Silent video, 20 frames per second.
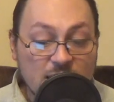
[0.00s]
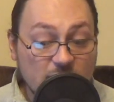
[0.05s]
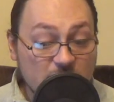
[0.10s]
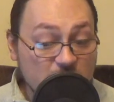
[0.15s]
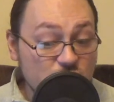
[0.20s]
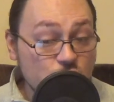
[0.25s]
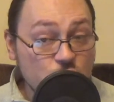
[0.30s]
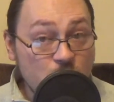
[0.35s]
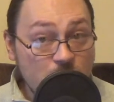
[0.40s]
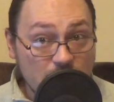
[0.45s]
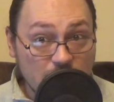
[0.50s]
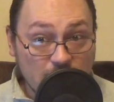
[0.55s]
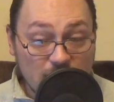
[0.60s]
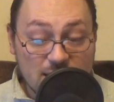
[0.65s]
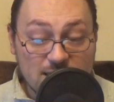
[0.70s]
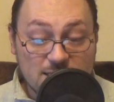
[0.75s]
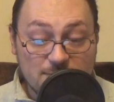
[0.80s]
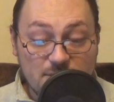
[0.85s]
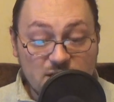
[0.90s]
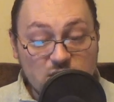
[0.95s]
The struggle
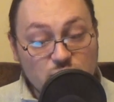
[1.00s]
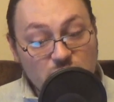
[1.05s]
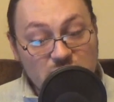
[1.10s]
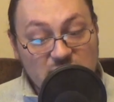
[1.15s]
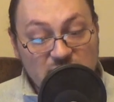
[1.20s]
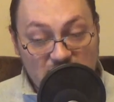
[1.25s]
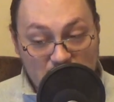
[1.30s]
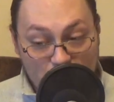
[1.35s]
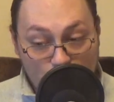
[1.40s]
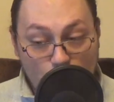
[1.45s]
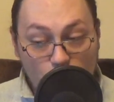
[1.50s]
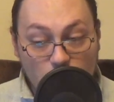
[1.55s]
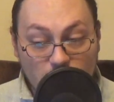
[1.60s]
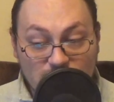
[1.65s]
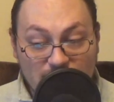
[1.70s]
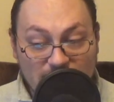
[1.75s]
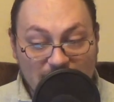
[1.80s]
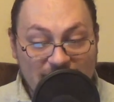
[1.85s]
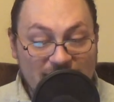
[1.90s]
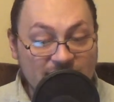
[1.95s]
is between the
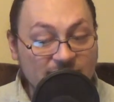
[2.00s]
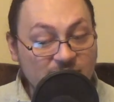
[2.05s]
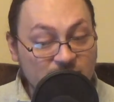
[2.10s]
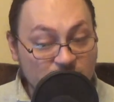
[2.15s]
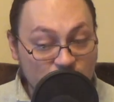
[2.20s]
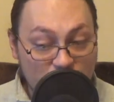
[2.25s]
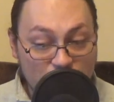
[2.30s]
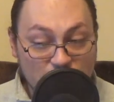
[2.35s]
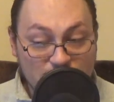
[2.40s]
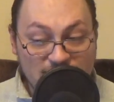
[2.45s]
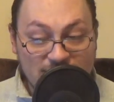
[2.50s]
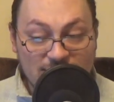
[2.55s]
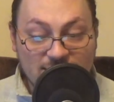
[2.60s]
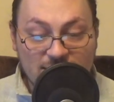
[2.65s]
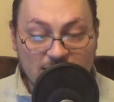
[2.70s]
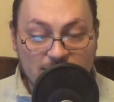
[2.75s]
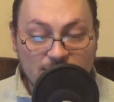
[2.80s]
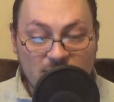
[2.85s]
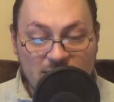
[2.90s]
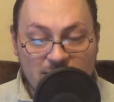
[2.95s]
old left,
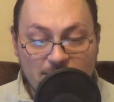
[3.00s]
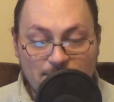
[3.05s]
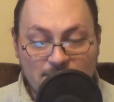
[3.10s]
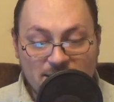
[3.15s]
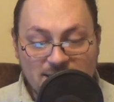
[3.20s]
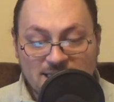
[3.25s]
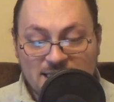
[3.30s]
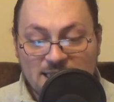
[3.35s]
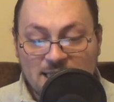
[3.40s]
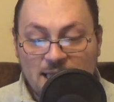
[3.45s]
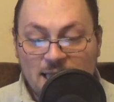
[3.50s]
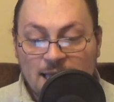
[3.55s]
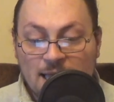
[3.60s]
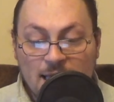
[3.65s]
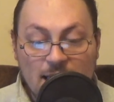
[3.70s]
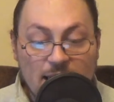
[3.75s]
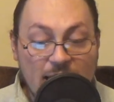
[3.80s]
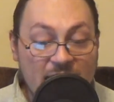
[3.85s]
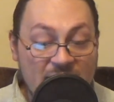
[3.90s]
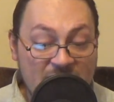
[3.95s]
represented by PSD,
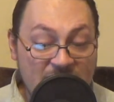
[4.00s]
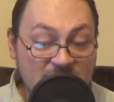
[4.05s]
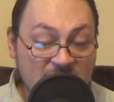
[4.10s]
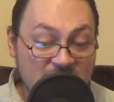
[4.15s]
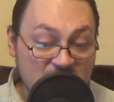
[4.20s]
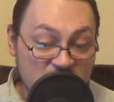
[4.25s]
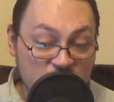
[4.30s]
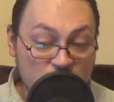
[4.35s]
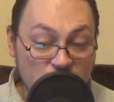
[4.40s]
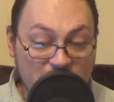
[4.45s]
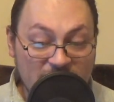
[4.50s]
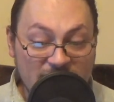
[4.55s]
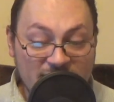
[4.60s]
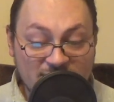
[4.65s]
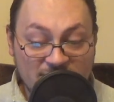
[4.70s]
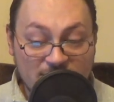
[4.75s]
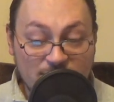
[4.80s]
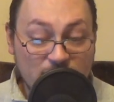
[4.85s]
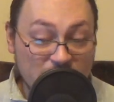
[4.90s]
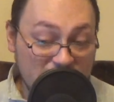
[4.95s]
and the new
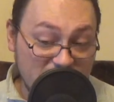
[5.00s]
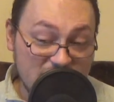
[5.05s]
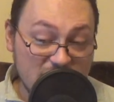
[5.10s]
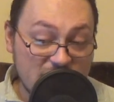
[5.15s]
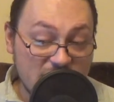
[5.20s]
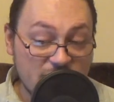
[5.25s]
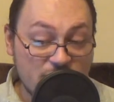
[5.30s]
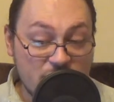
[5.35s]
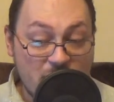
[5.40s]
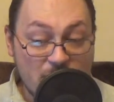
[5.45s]
left, politically